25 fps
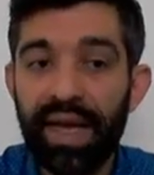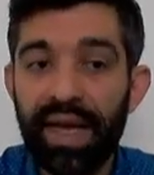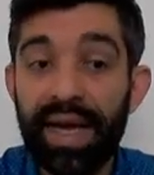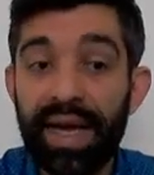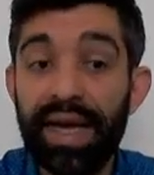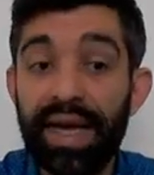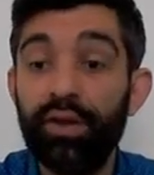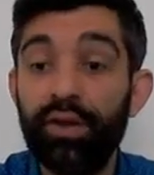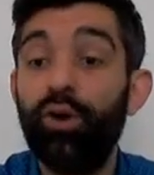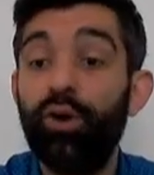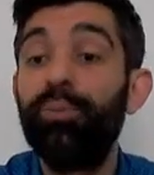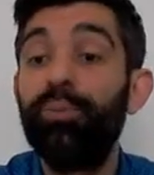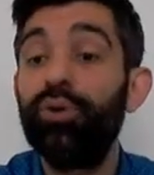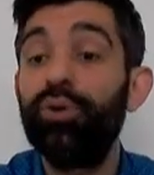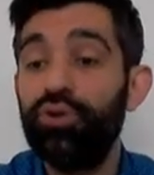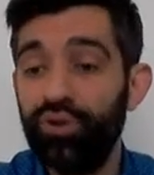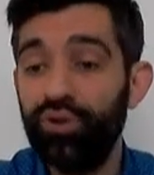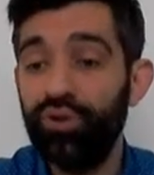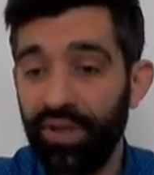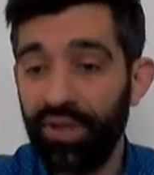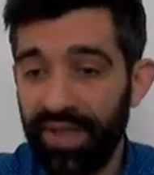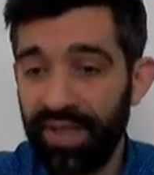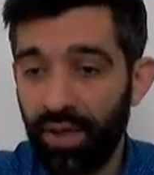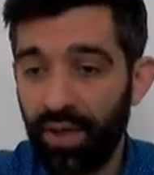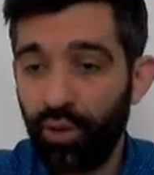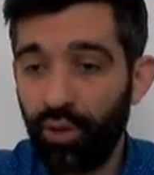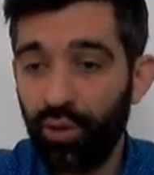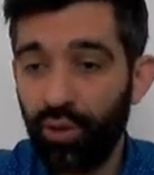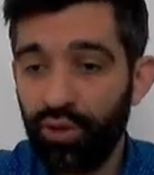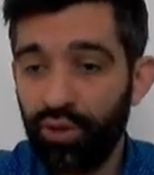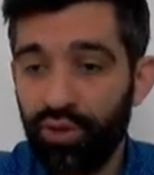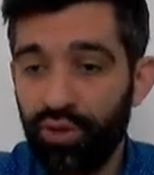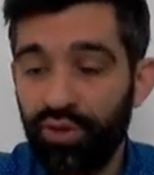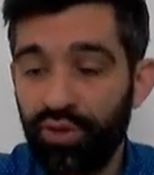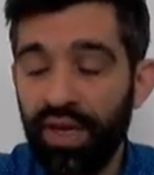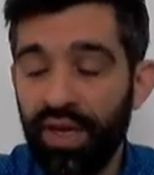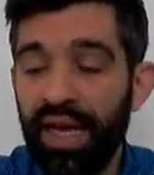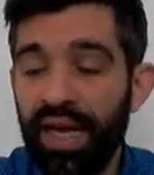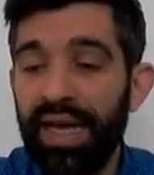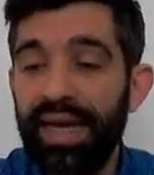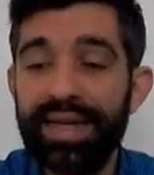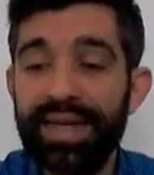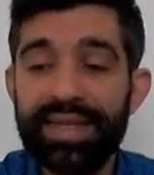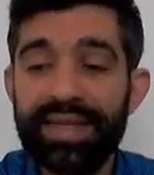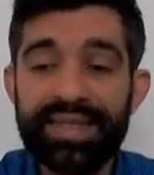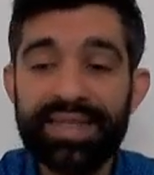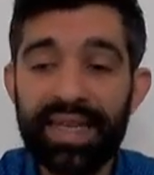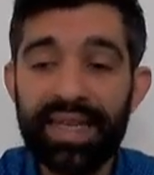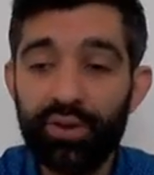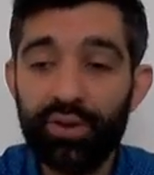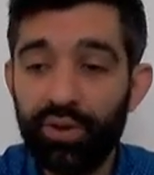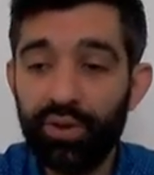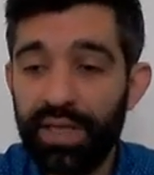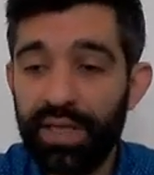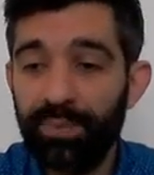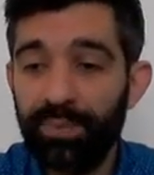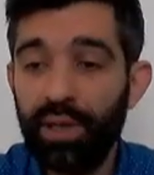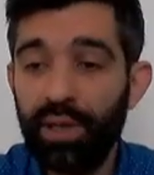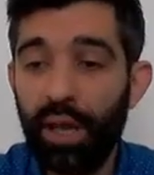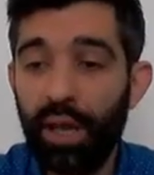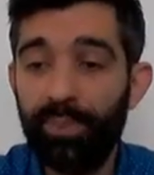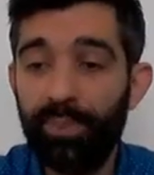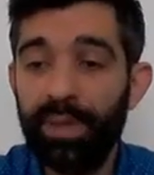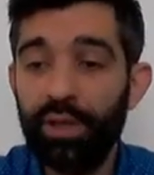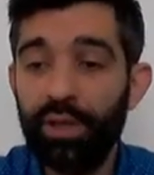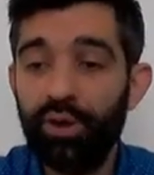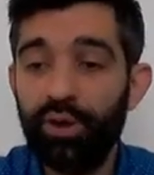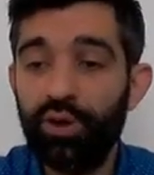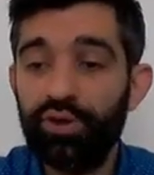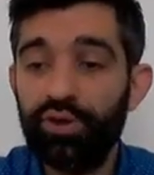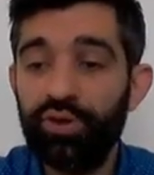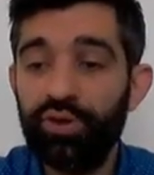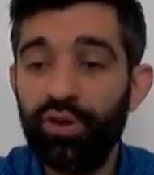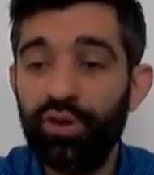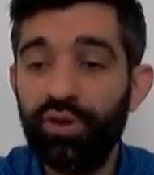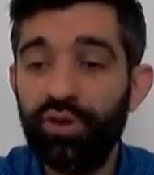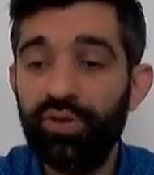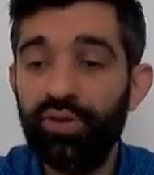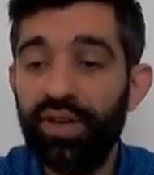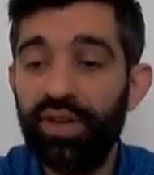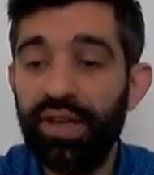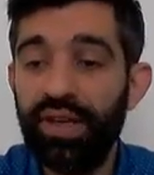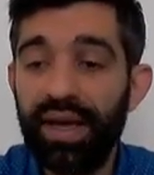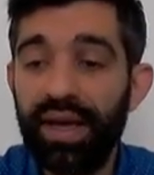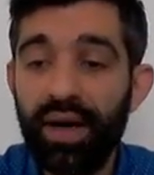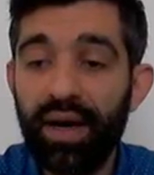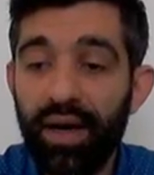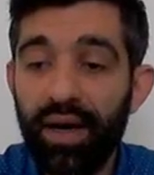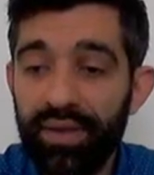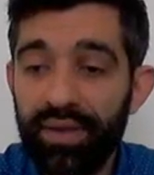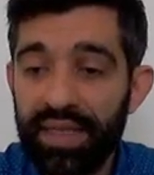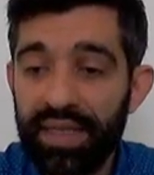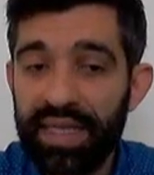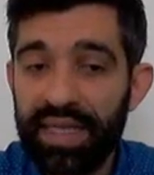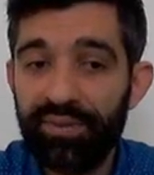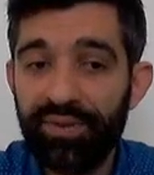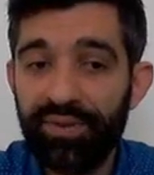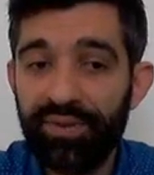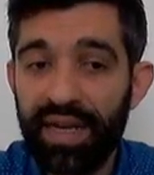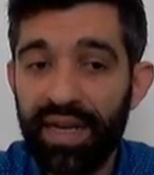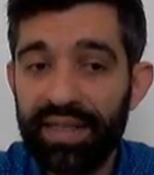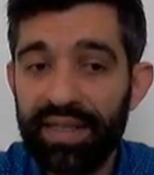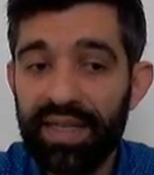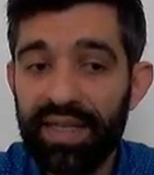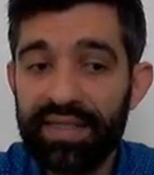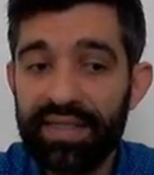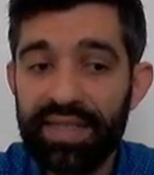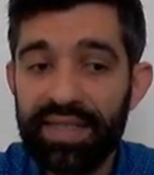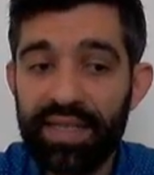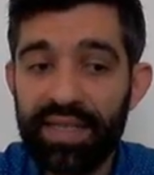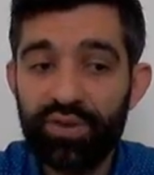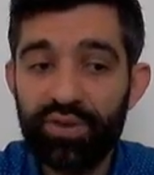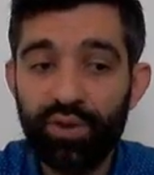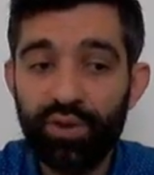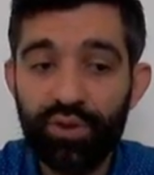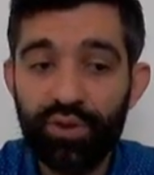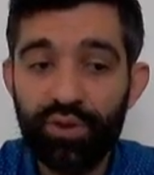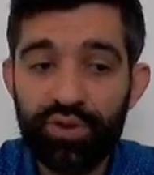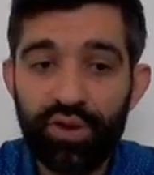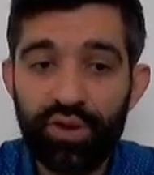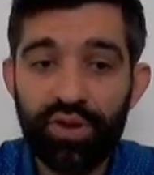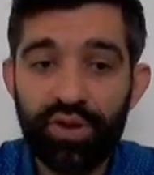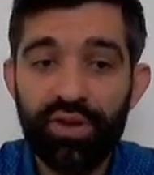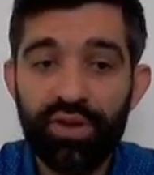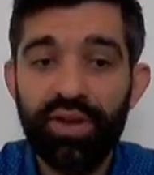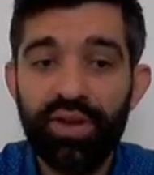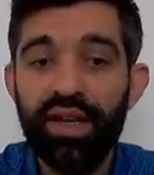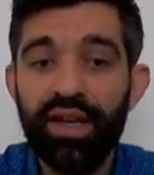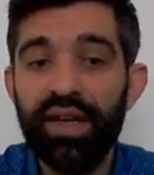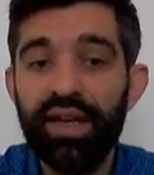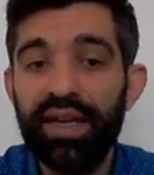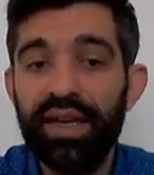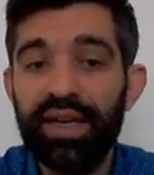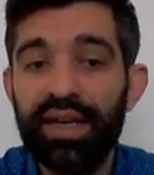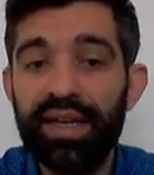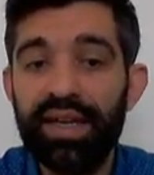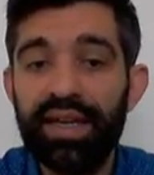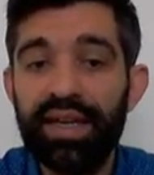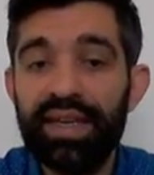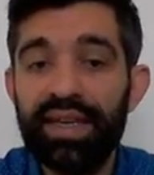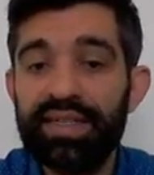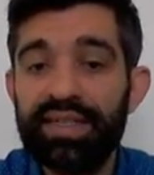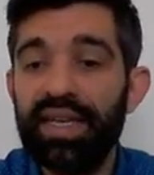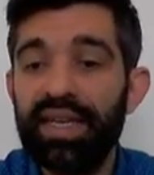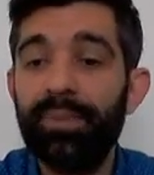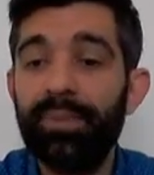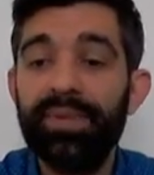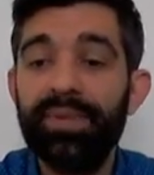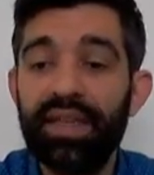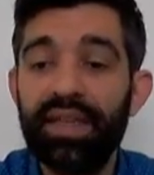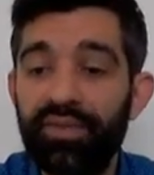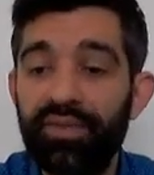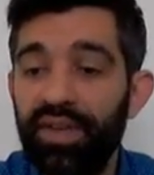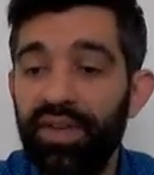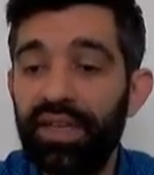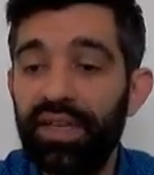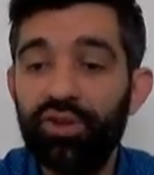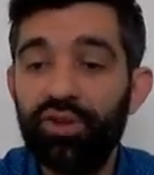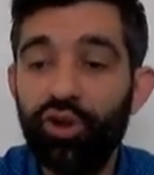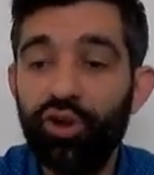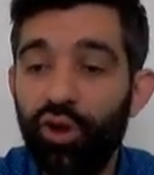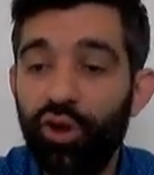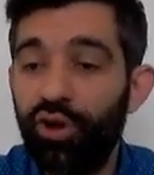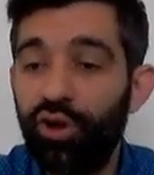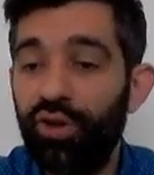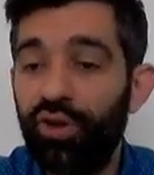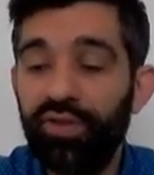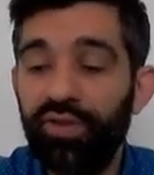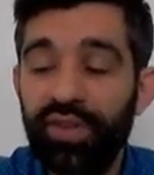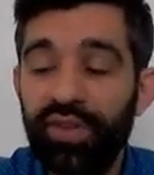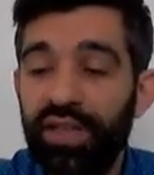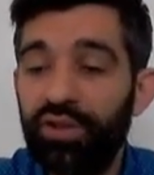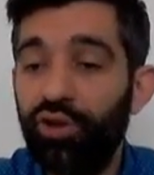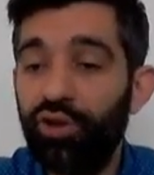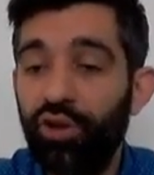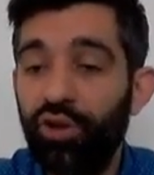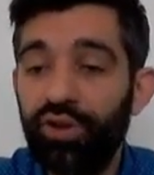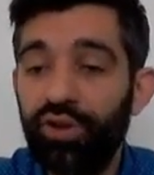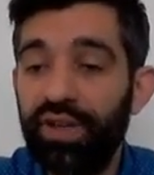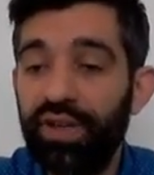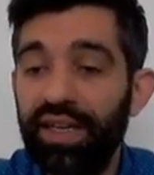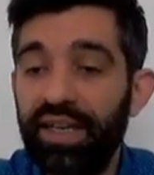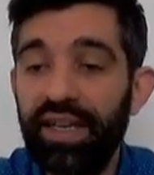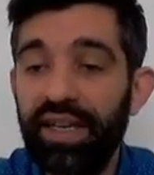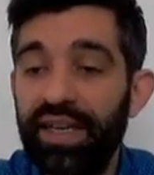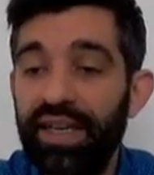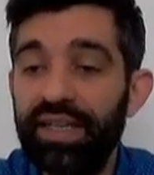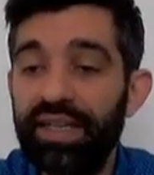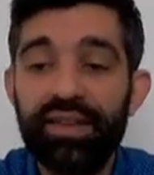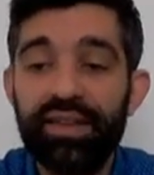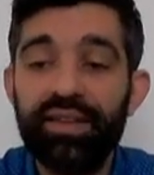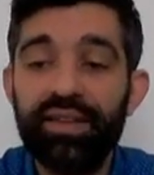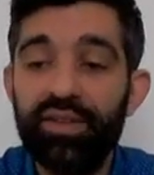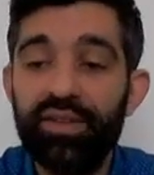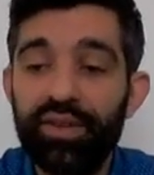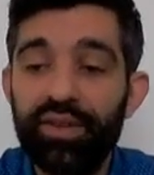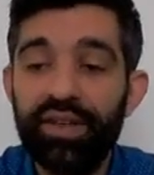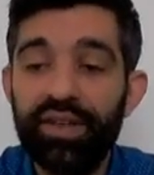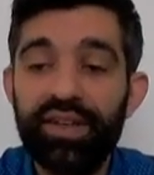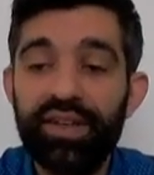And opportunity cost is not only belong to accounting and finance; it's also something we talk in